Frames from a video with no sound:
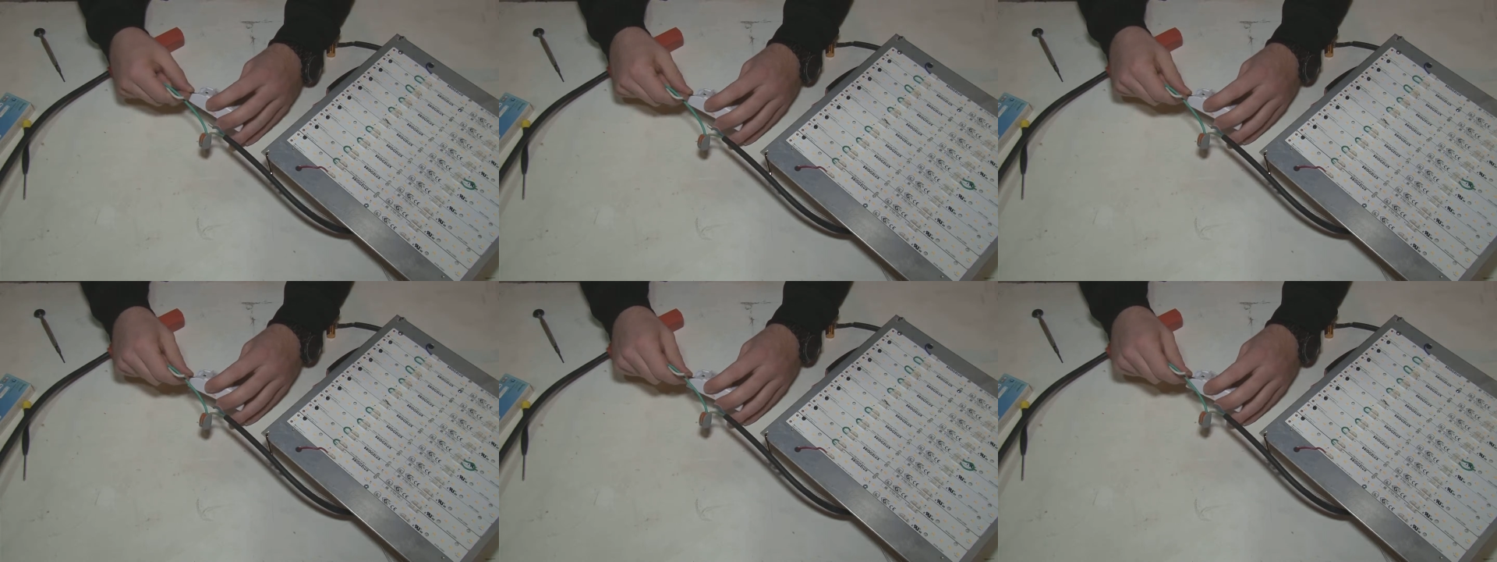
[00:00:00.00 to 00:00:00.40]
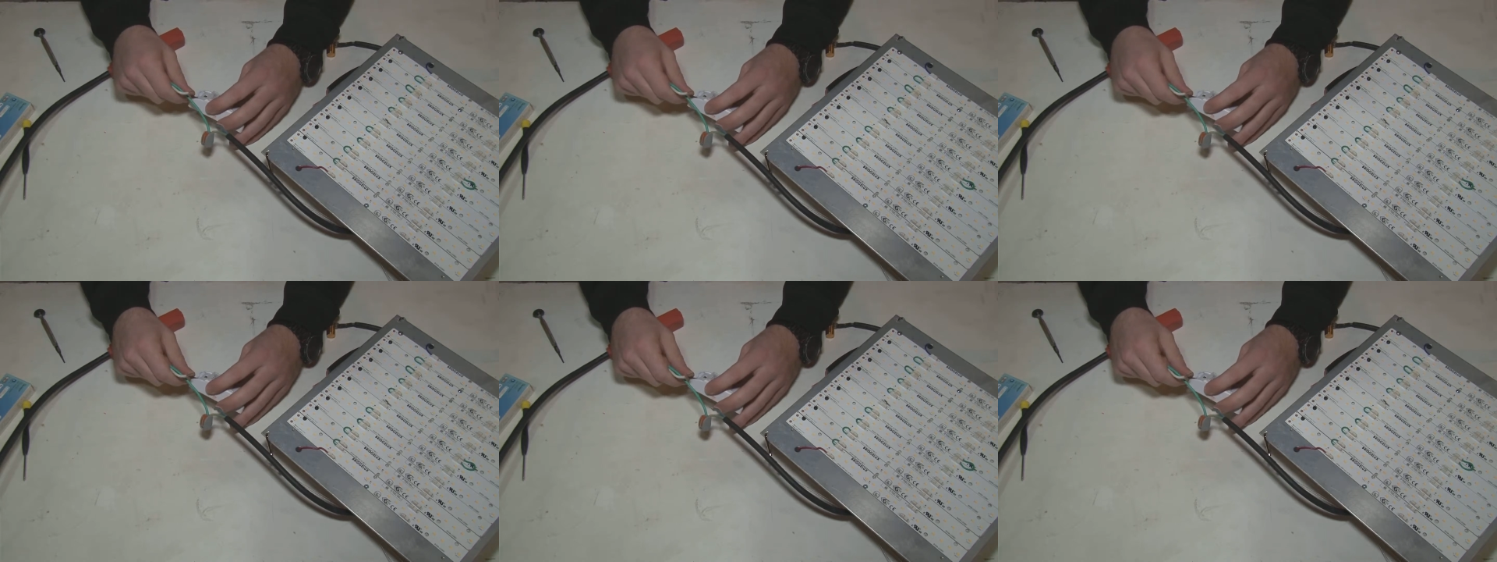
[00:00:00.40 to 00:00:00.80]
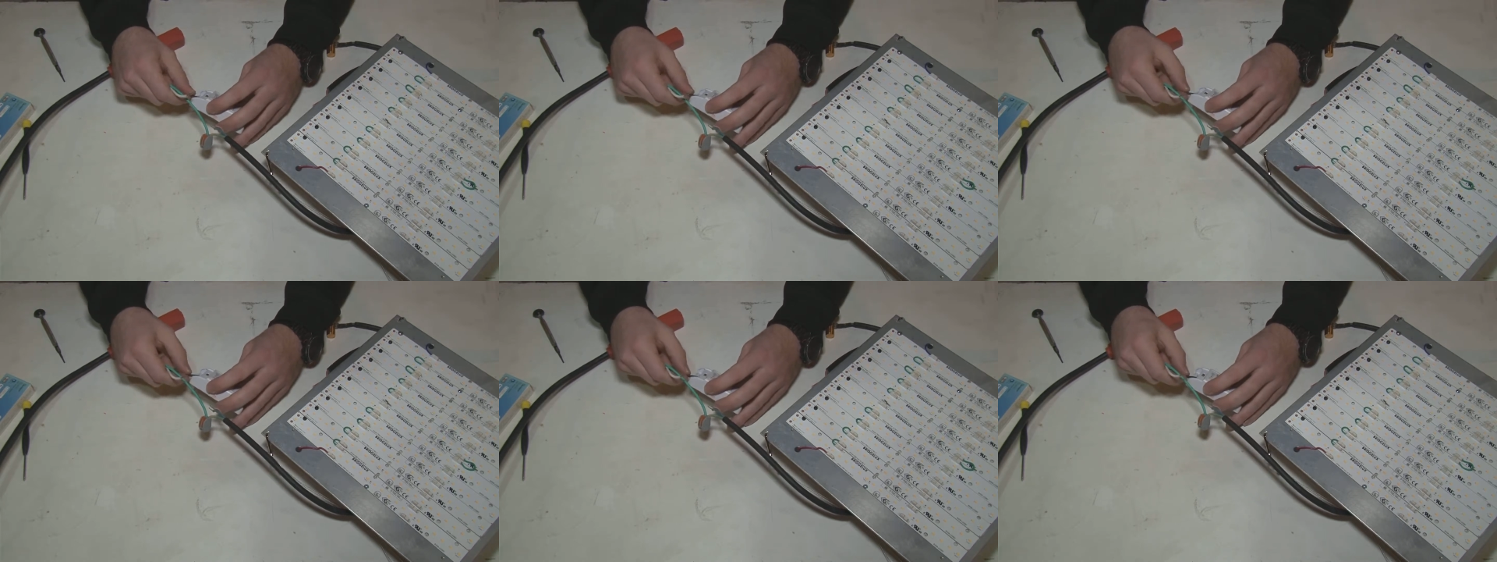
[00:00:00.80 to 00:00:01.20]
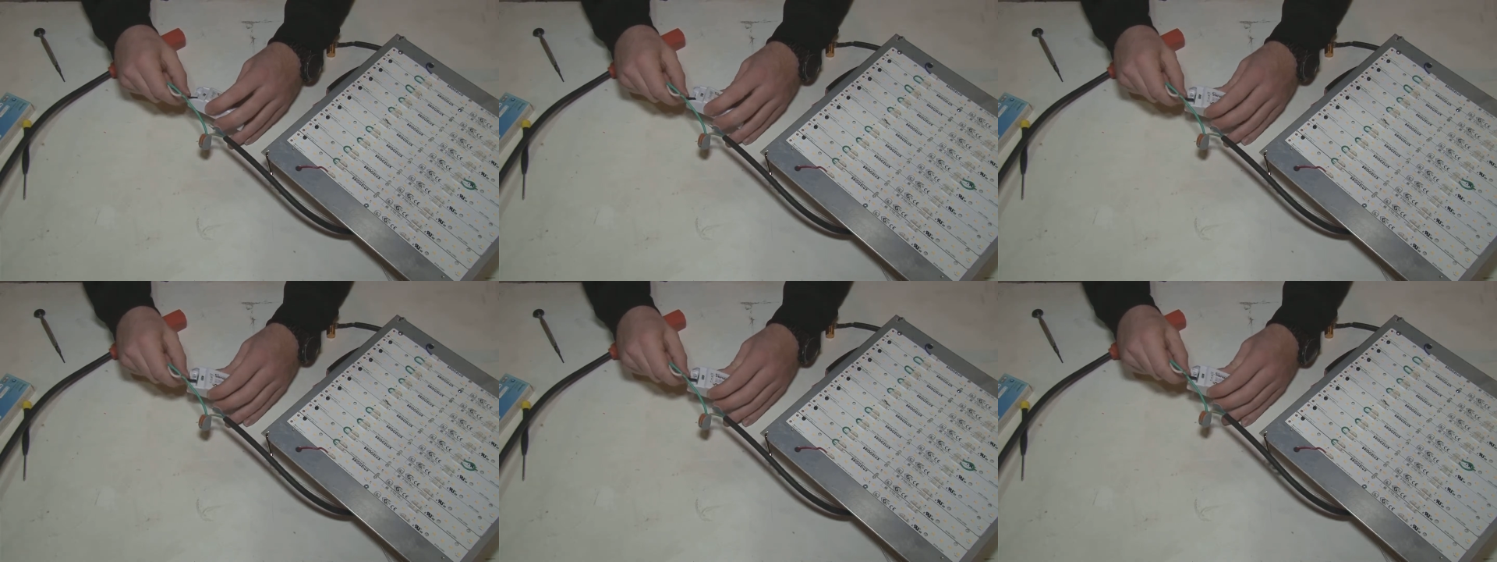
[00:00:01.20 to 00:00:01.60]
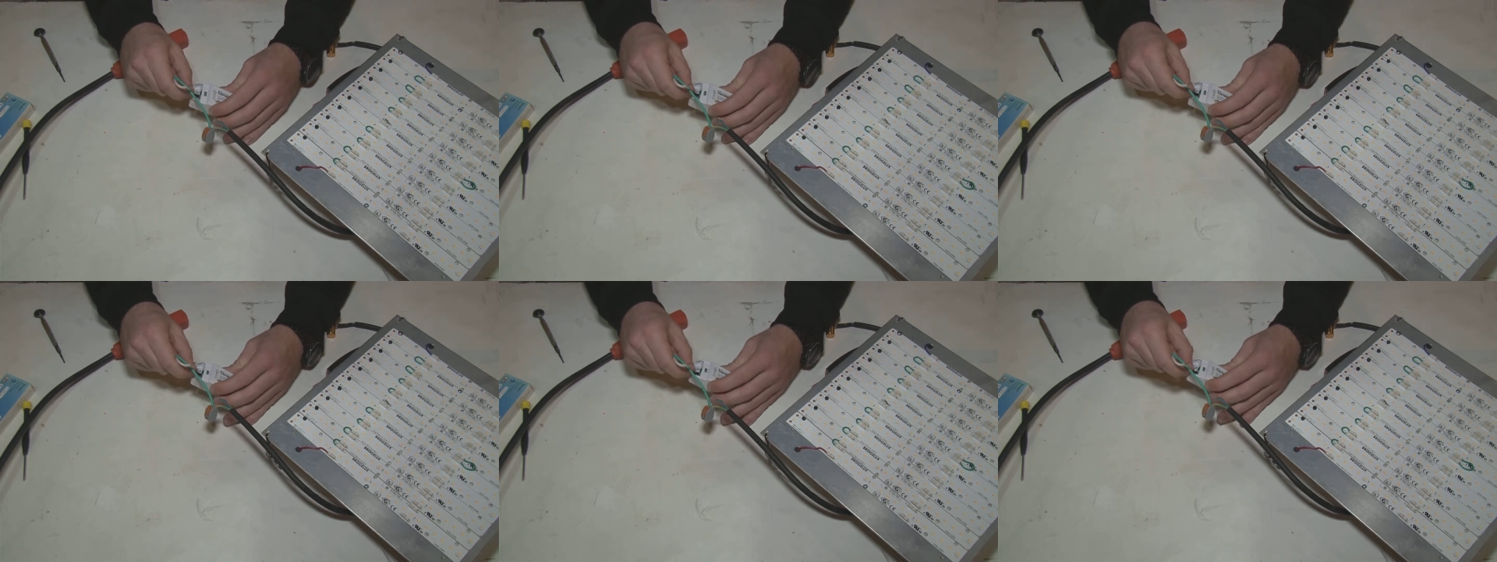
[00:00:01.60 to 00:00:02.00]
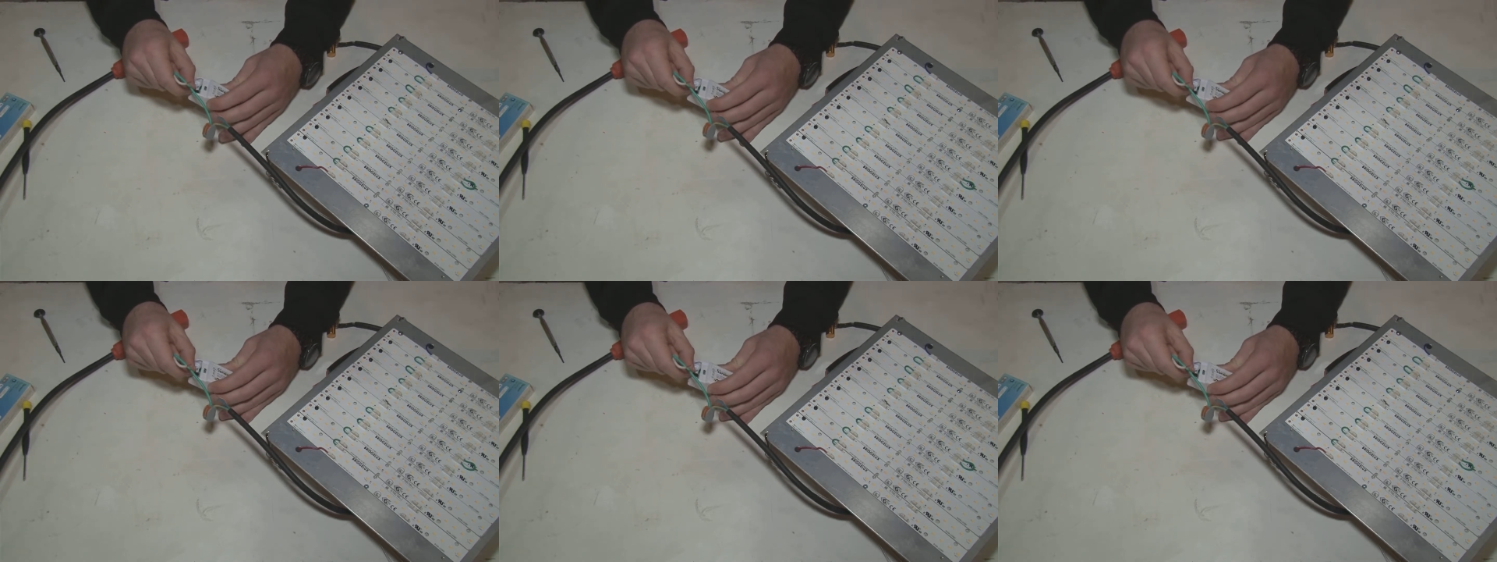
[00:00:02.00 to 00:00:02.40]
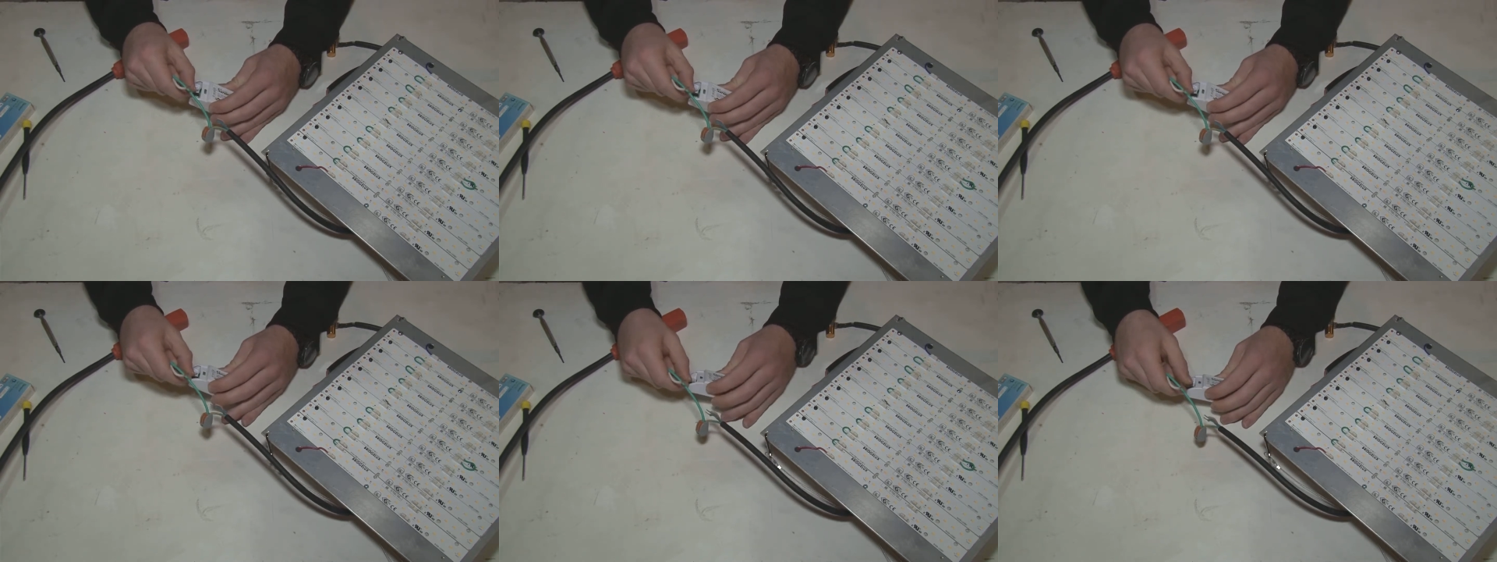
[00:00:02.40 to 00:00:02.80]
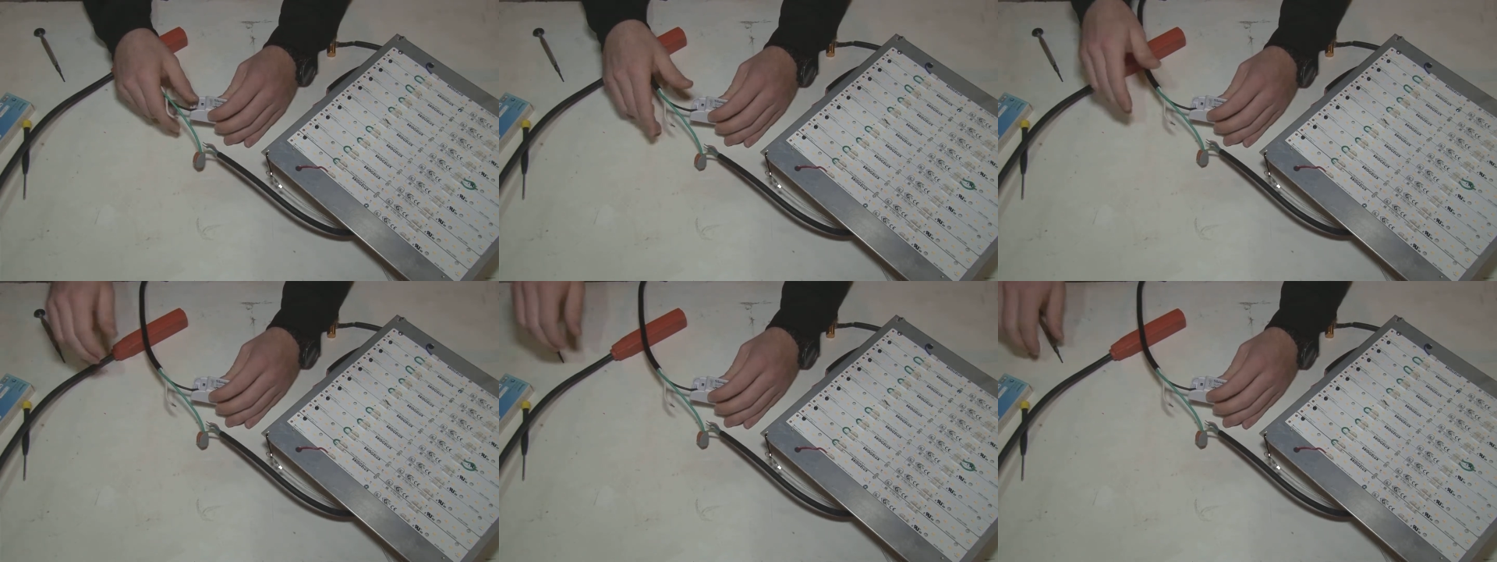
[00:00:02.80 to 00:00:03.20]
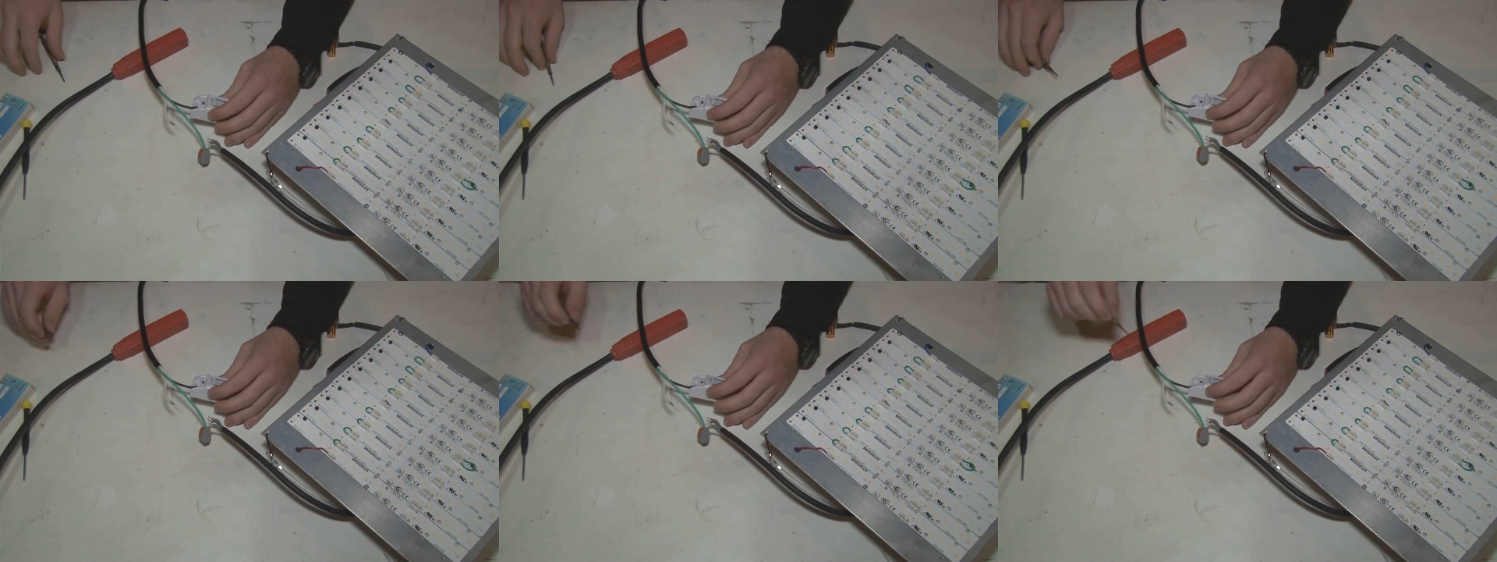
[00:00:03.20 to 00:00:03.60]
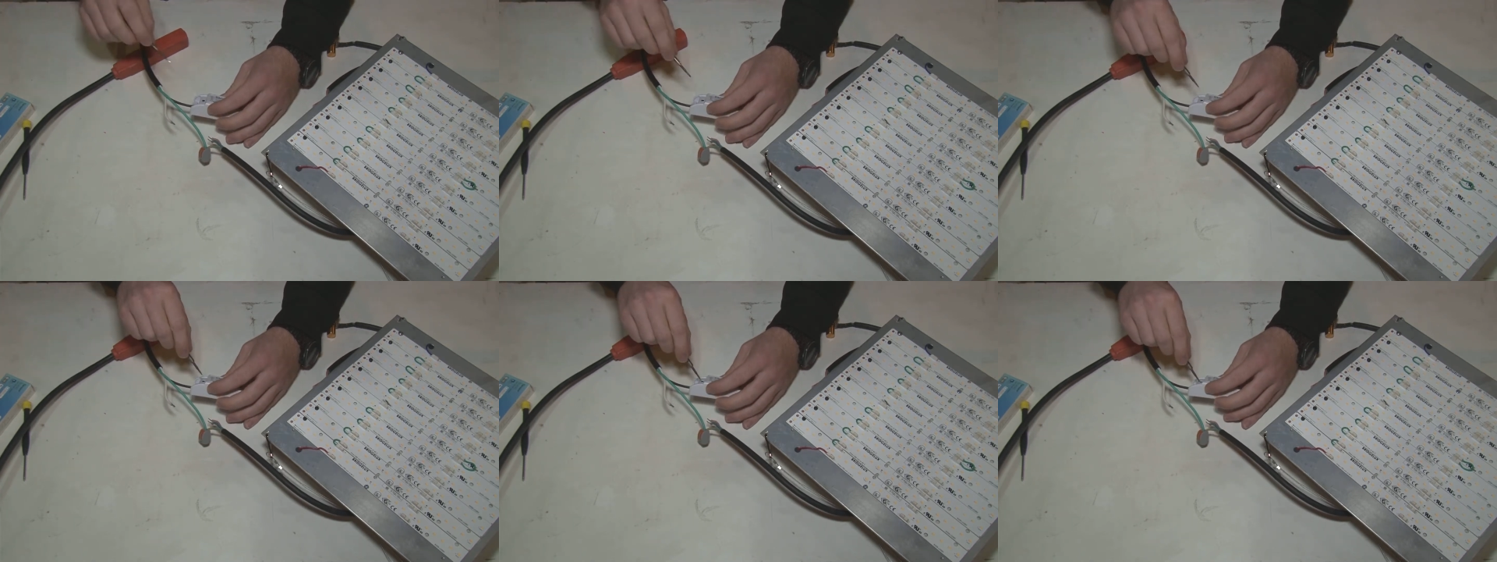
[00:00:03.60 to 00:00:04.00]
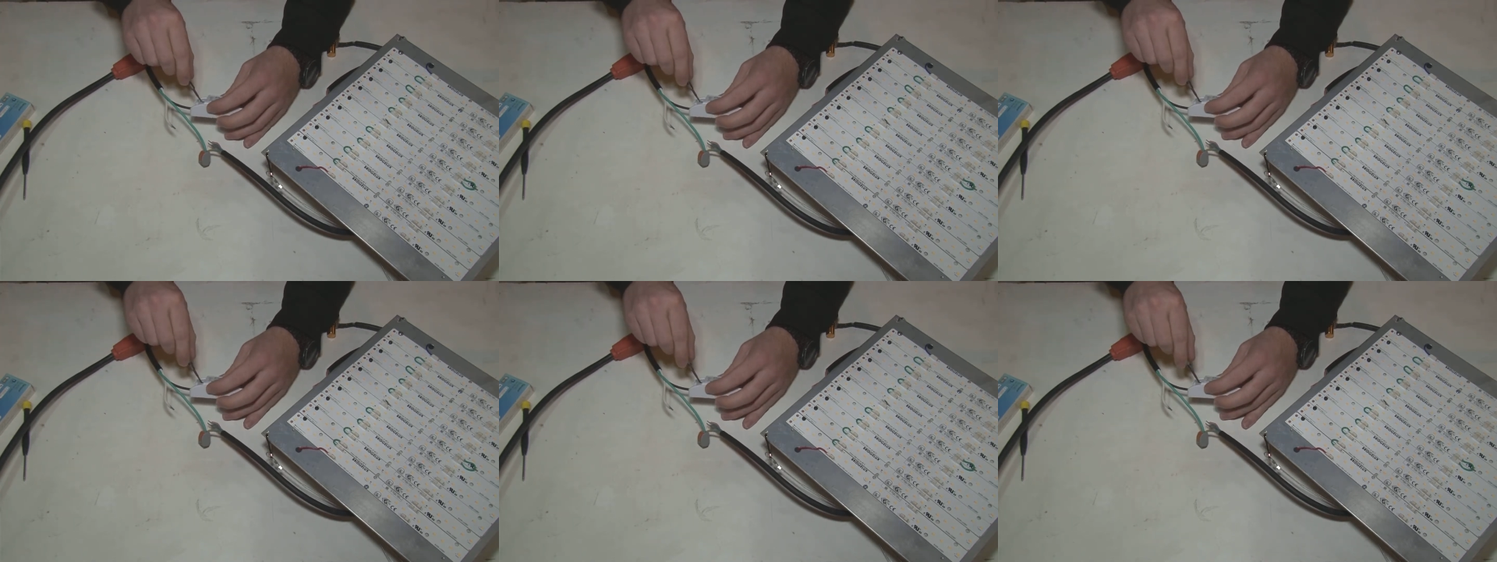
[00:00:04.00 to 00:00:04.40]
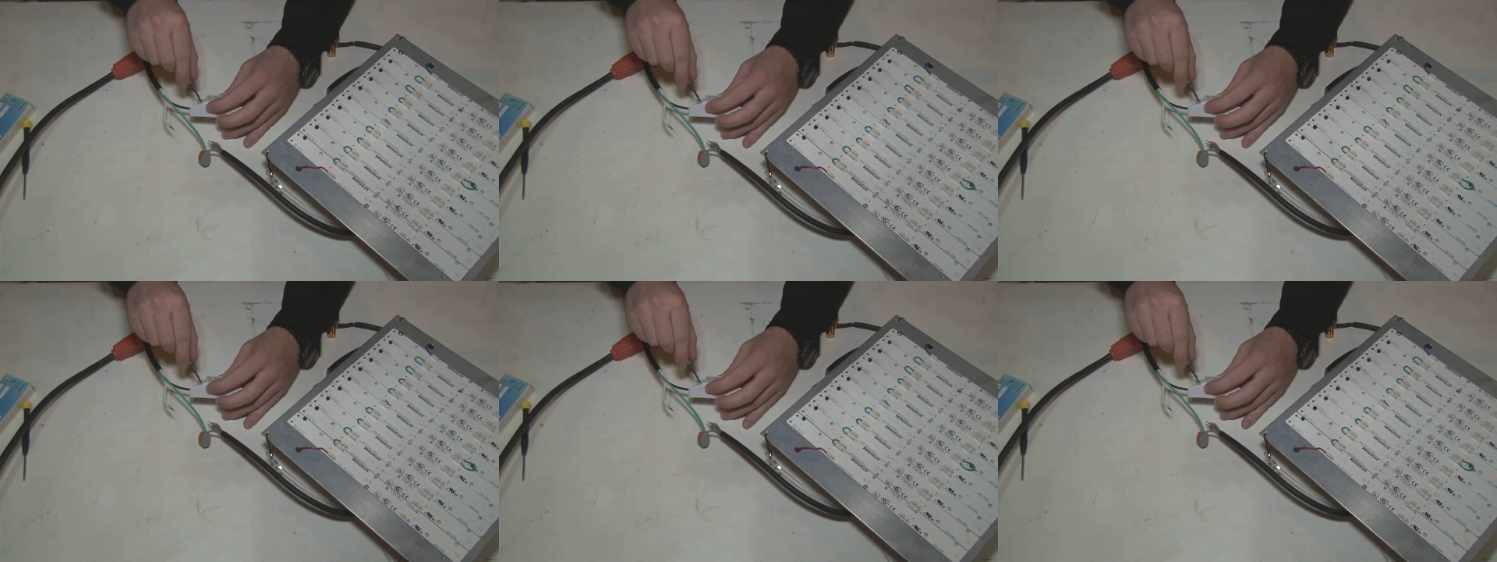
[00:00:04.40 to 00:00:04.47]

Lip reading: [unreadable: no face in view]